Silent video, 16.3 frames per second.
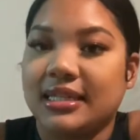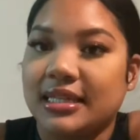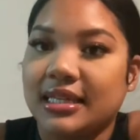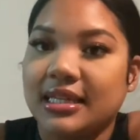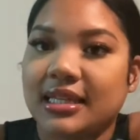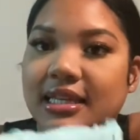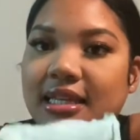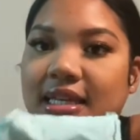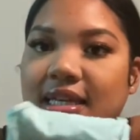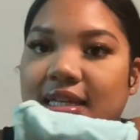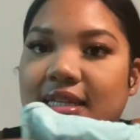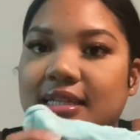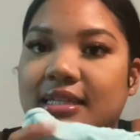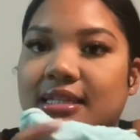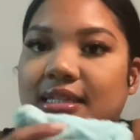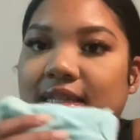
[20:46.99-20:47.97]
anything and
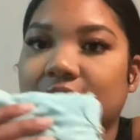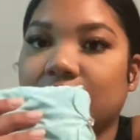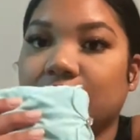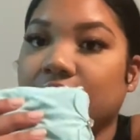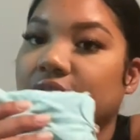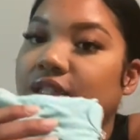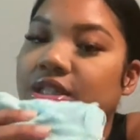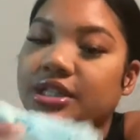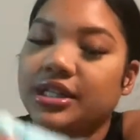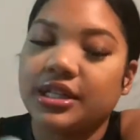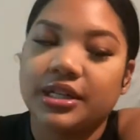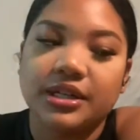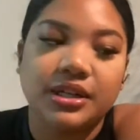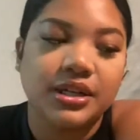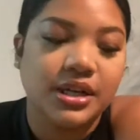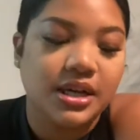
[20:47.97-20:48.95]
it still looks
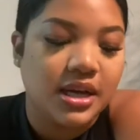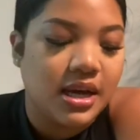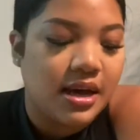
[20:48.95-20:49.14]
sheer.